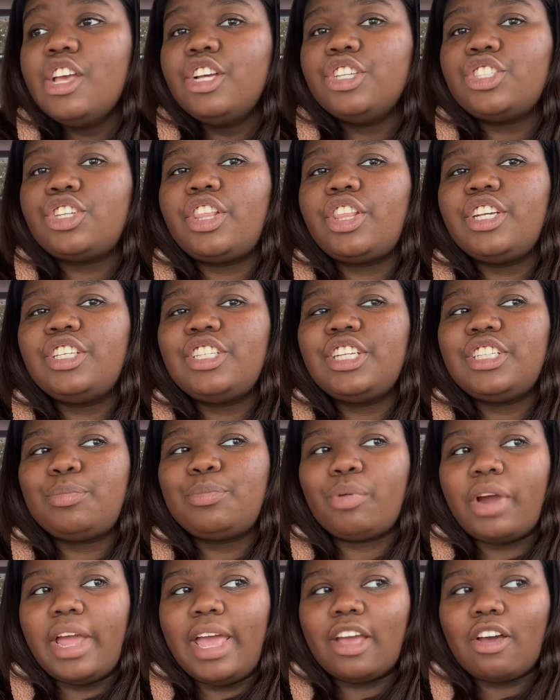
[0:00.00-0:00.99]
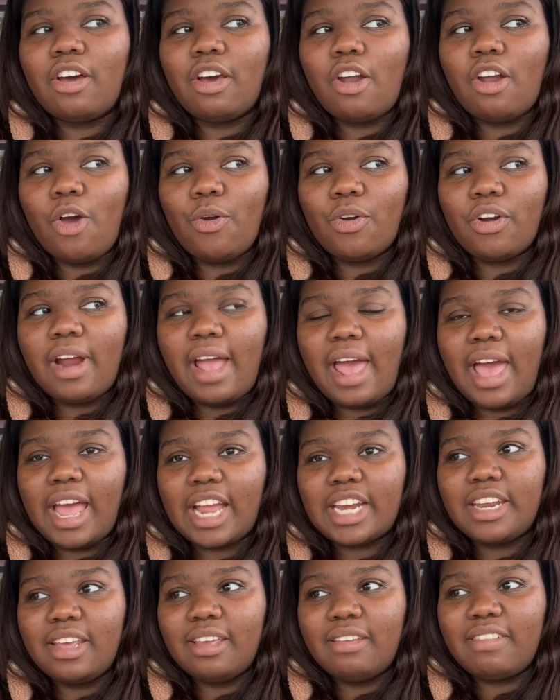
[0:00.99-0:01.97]
So there's this brand called Owner
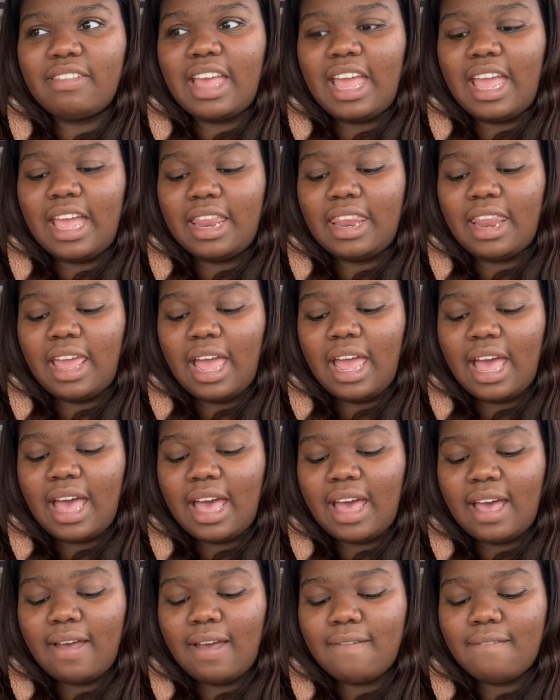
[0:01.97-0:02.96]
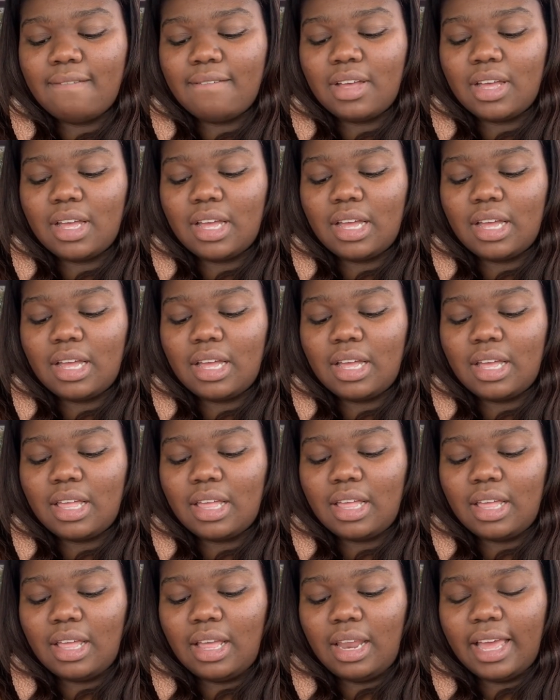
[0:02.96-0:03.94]
Active and they have
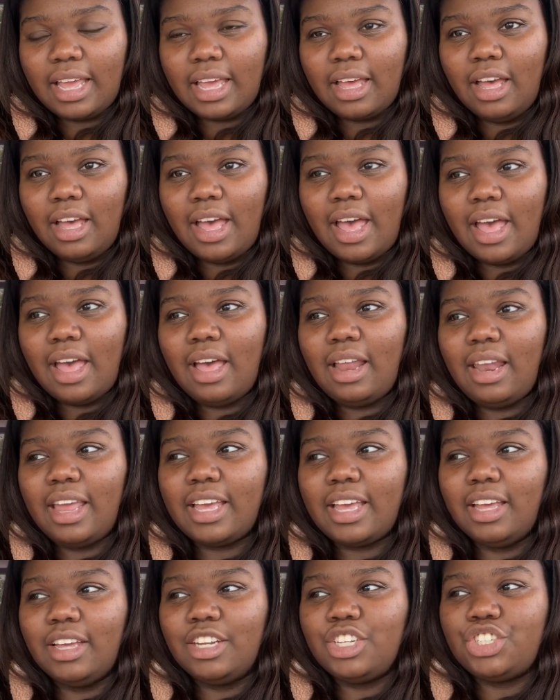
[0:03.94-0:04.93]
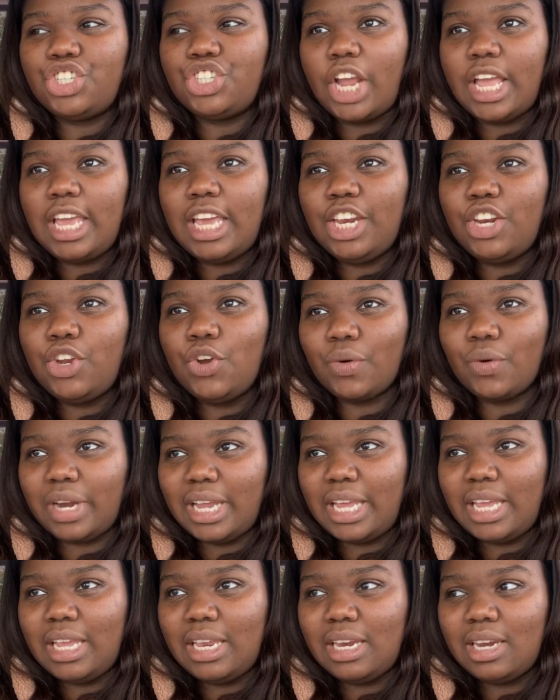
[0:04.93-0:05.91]
like a jade
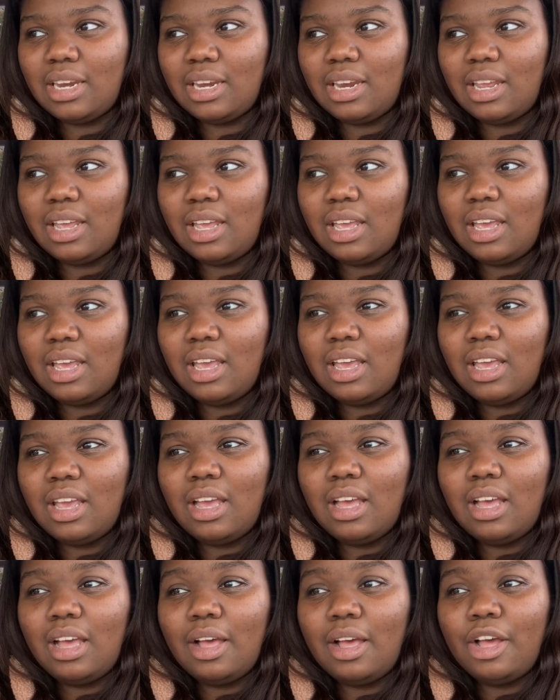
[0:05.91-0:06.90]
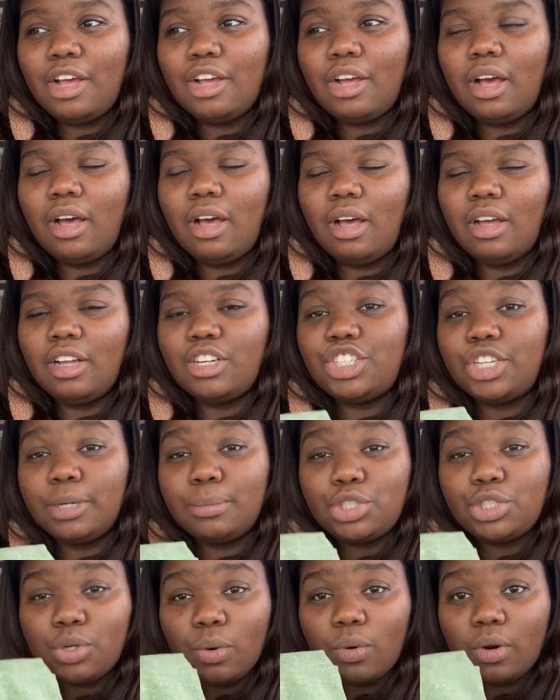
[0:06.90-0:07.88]
green gym
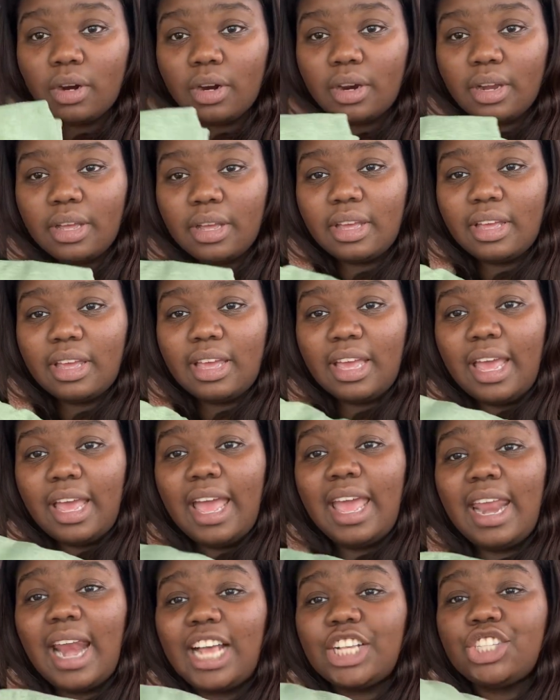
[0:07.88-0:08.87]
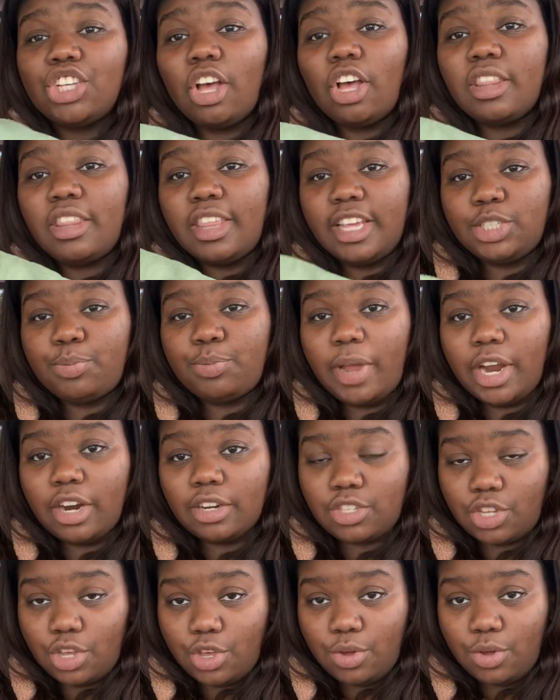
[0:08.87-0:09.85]
short. And I saw this pair
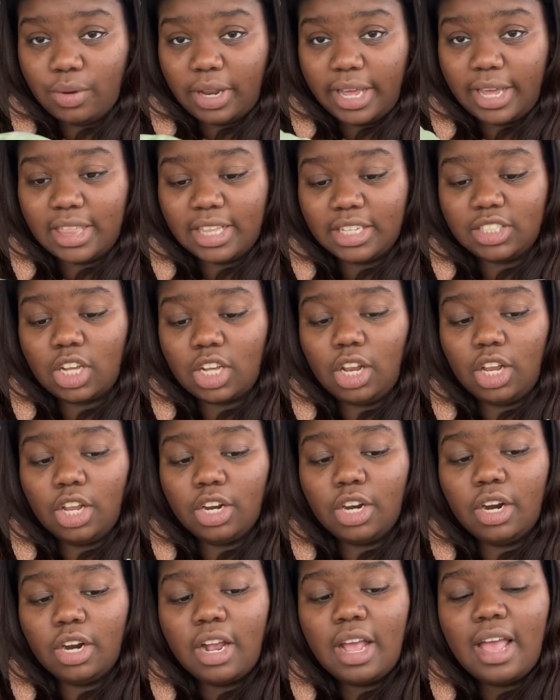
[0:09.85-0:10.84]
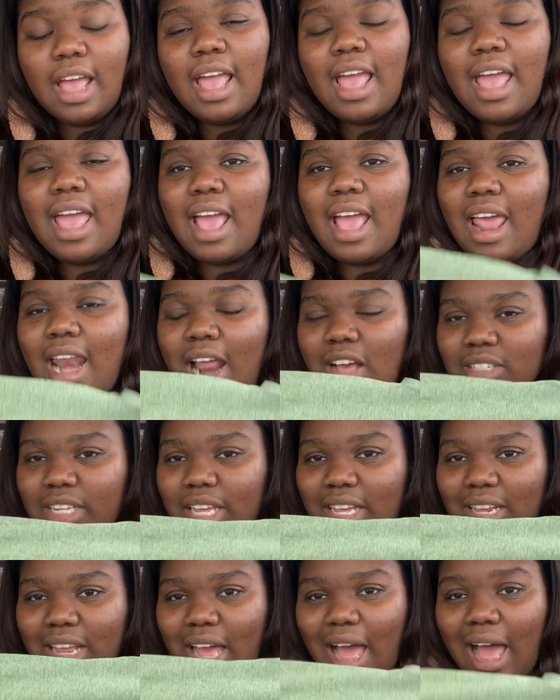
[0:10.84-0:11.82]
too, like this color. And I was
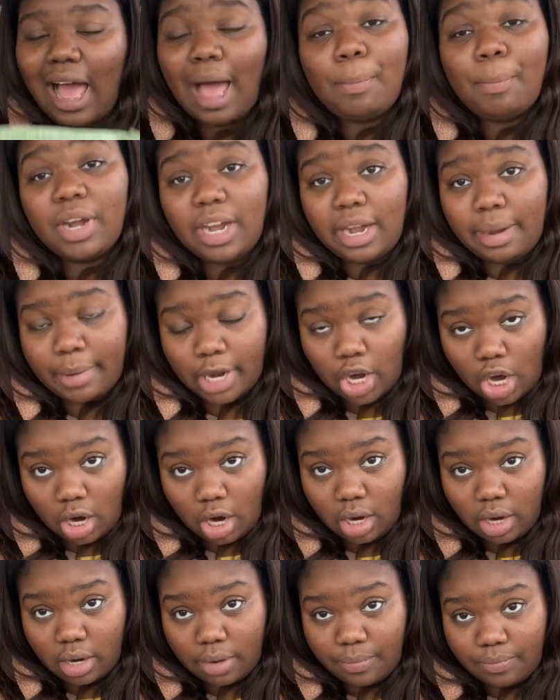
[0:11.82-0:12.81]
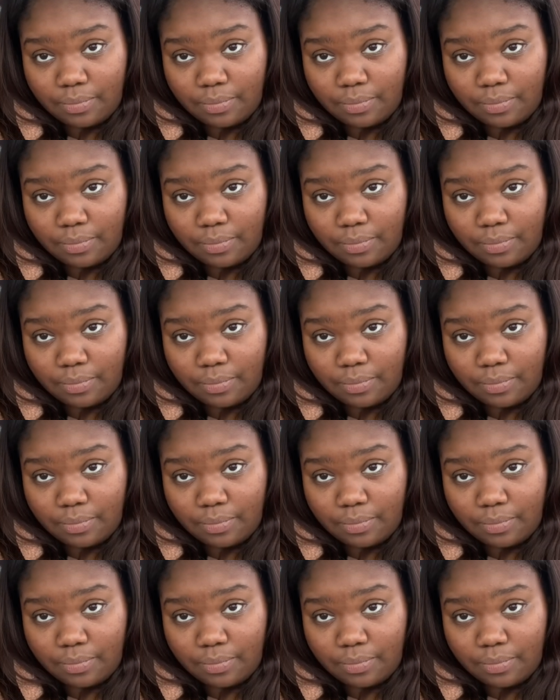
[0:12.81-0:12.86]
like, I put it in my cart.